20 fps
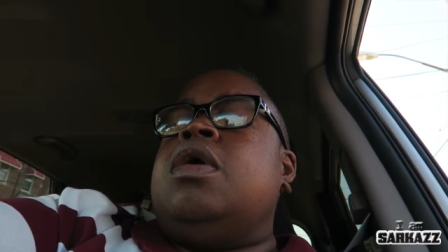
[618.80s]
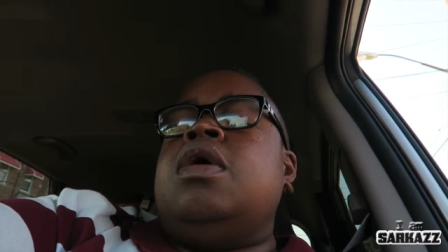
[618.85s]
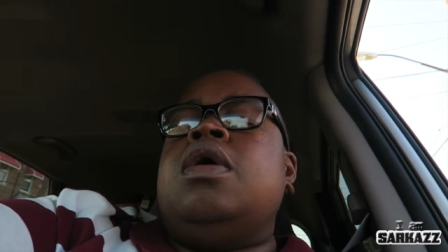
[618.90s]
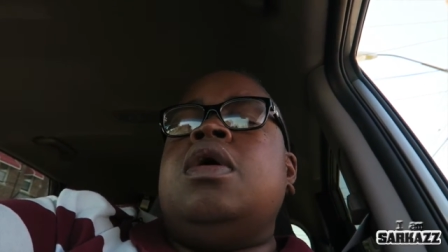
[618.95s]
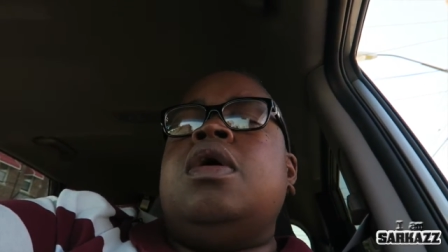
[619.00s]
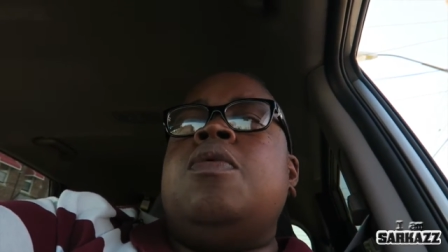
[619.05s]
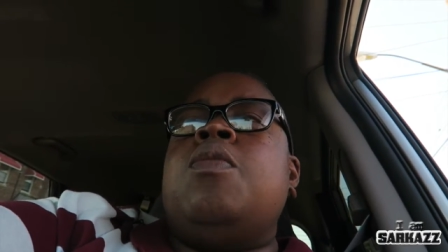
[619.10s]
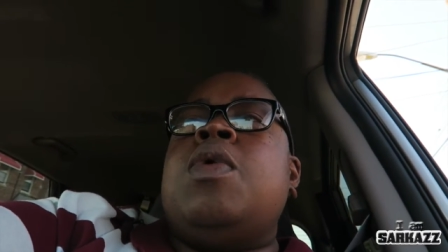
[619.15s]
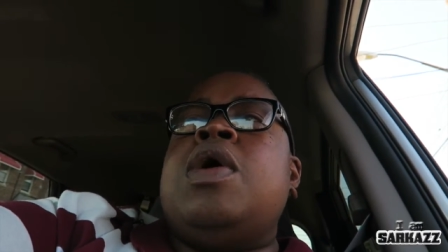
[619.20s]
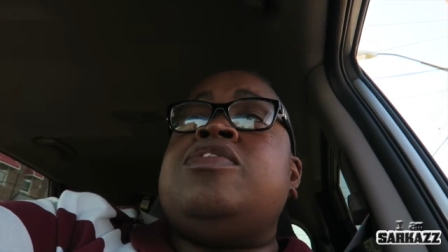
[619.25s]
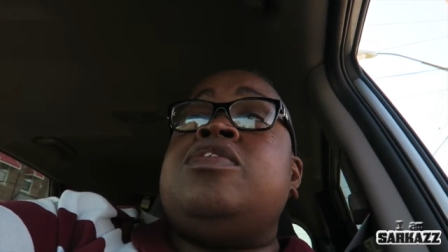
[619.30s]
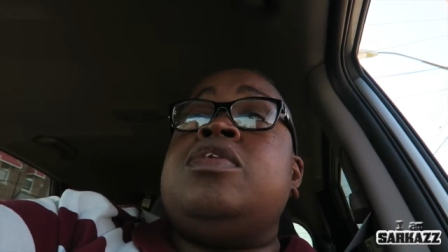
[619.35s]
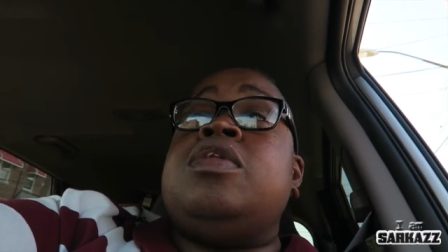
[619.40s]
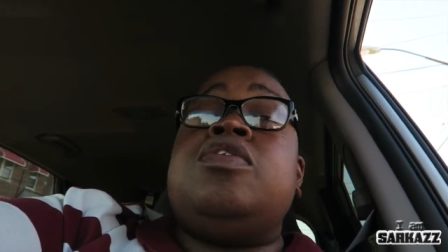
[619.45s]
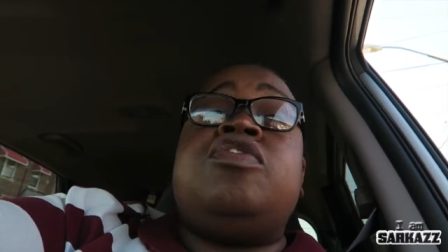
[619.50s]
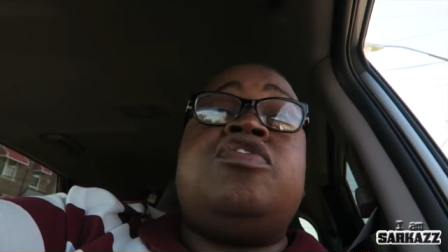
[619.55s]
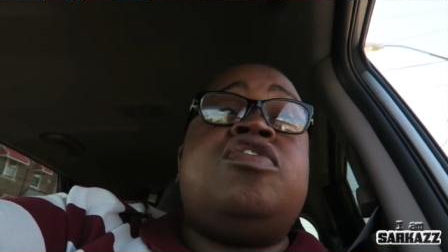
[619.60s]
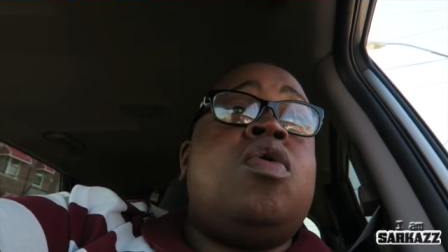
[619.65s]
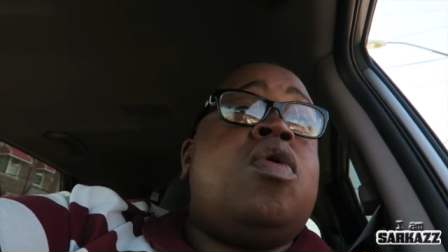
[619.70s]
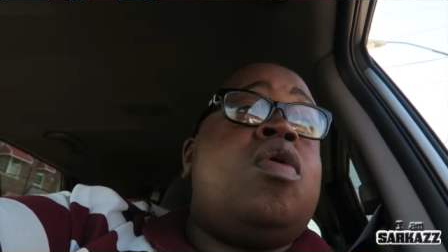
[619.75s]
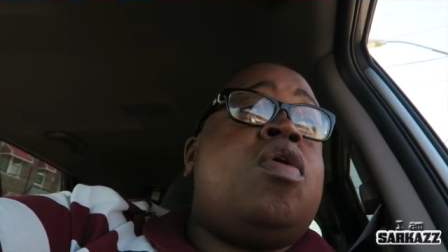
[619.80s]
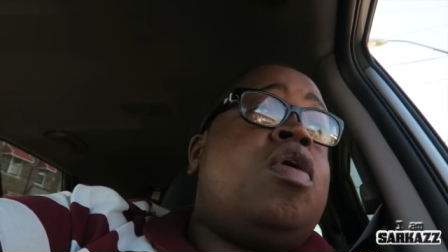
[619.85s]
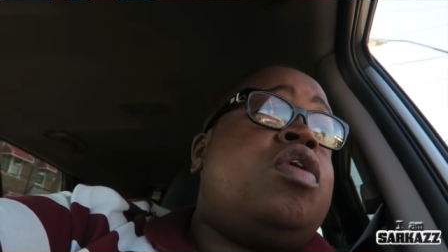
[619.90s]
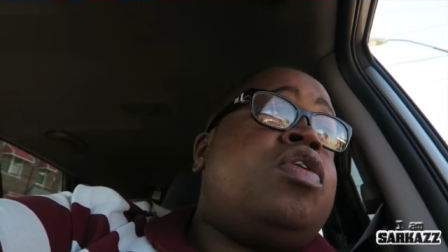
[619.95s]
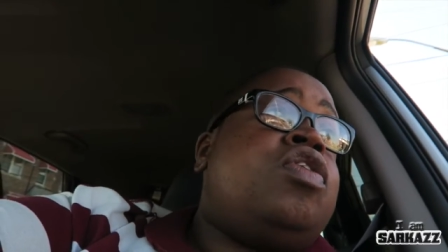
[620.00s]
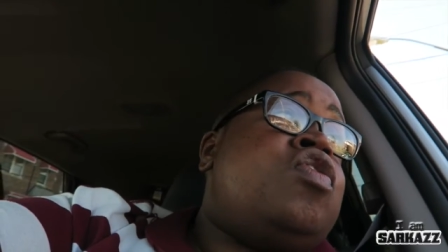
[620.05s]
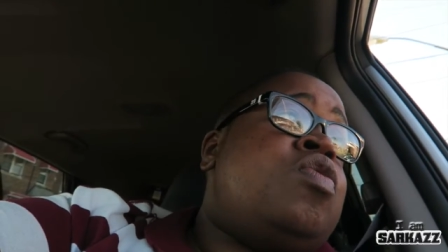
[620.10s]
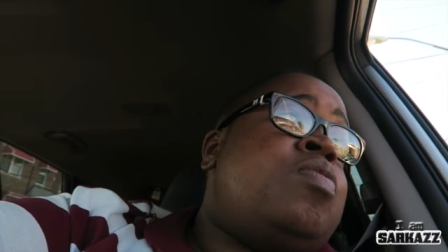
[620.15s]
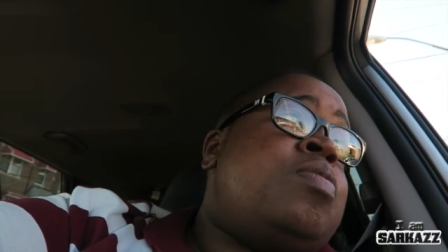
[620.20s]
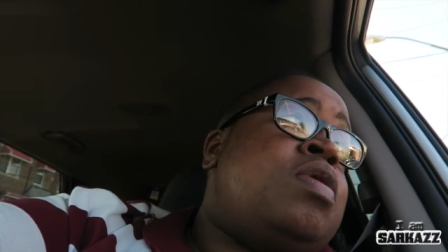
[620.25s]
I'm watching this show
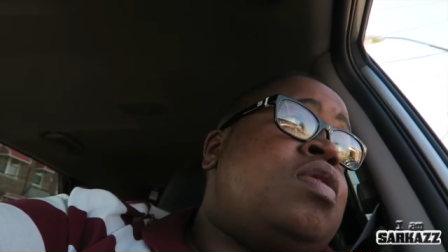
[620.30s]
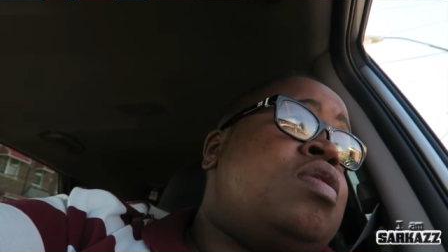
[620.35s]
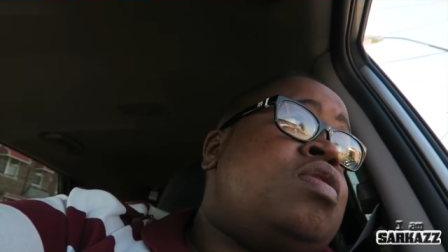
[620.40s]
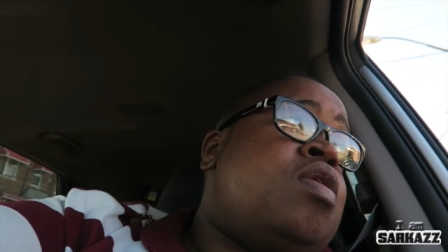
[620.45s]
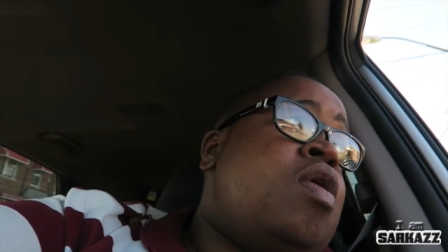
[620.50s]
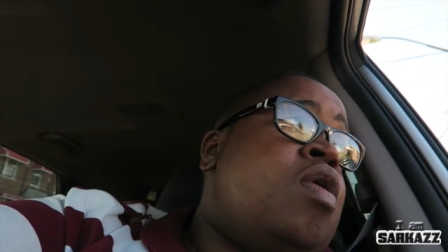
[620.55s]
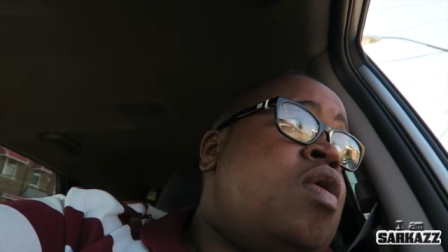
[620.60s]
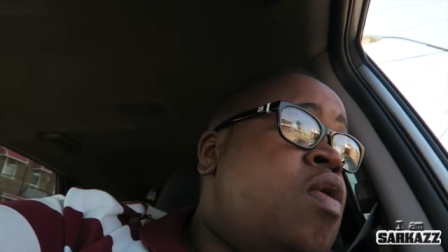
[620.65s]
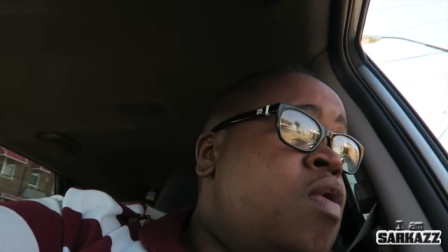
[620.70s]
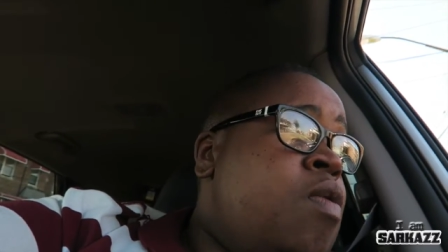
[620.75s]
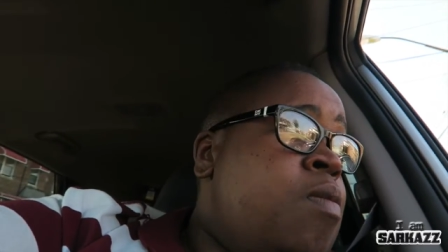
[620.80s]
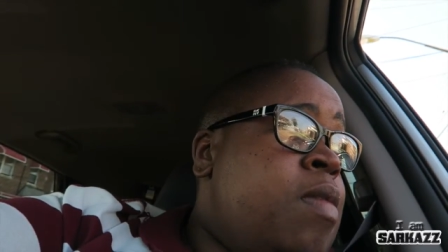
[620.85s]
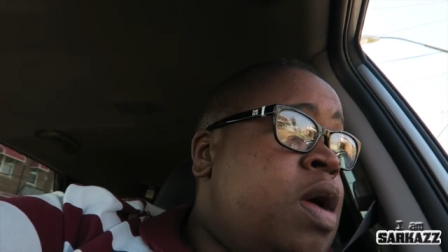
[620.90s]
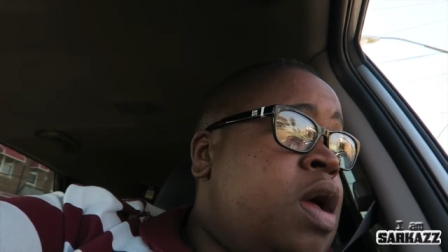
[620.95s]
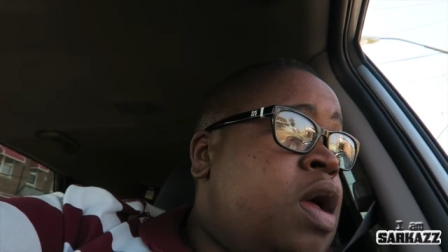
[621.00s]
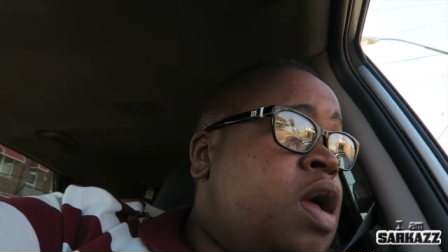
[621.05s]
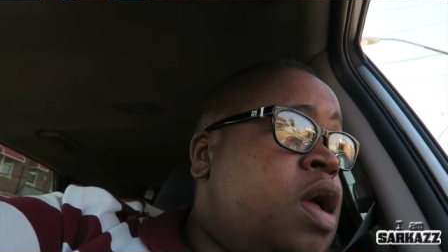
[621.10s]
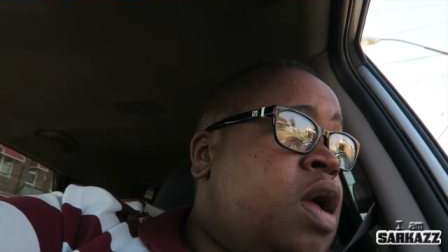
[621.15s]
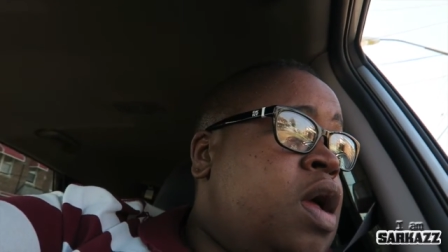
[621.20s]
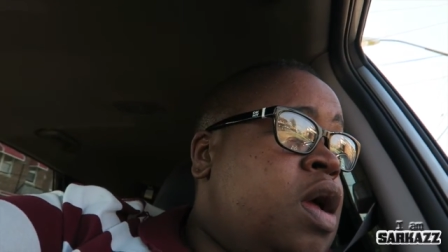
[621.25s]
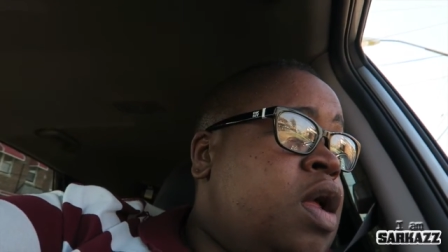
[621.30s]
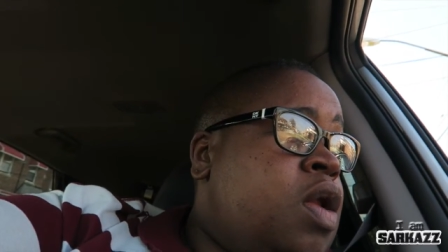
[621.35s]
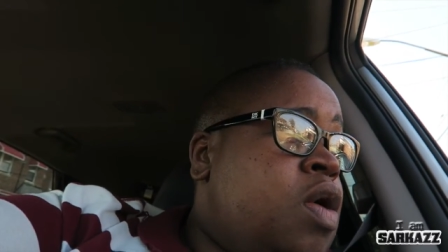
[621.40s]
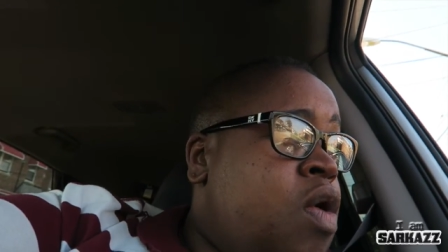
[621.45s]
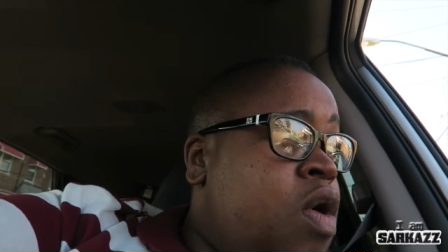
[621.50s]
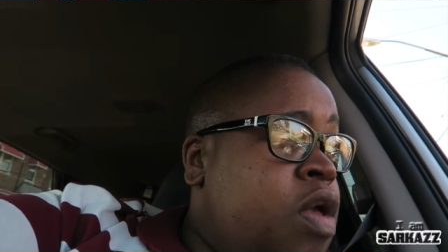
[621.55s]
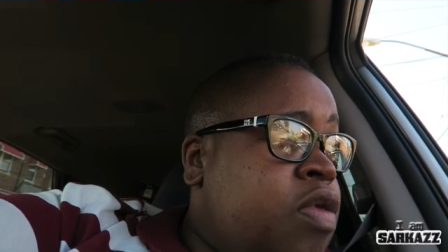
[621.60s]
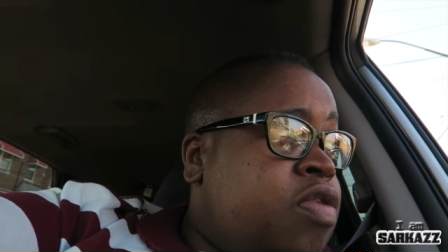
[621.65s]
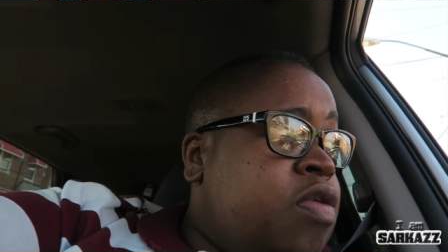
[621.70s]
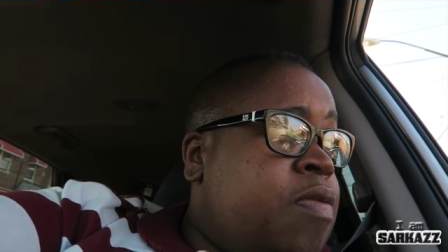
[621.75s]
called Humans. Oh my god,
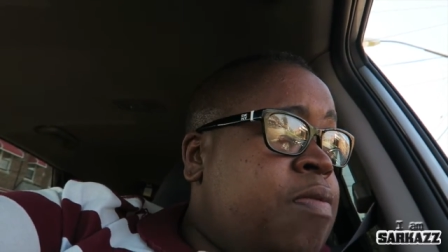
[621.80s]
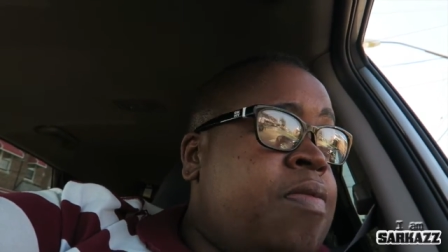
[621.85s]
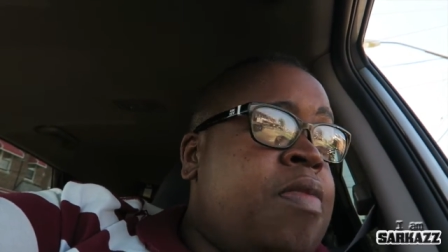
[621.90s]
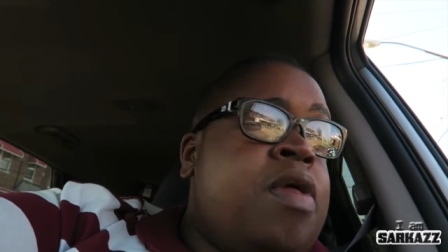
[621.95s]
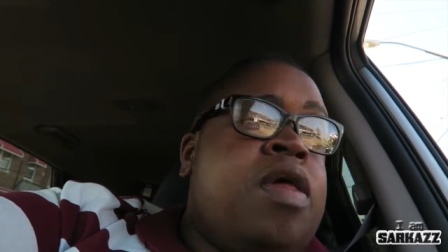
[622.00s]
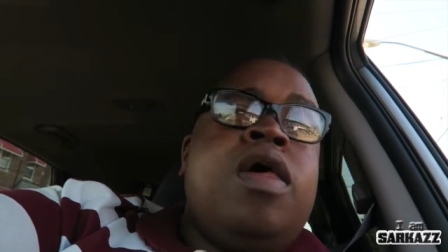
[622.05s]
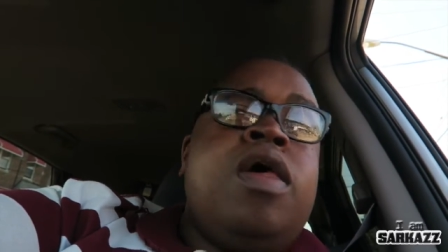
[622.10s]
awesome.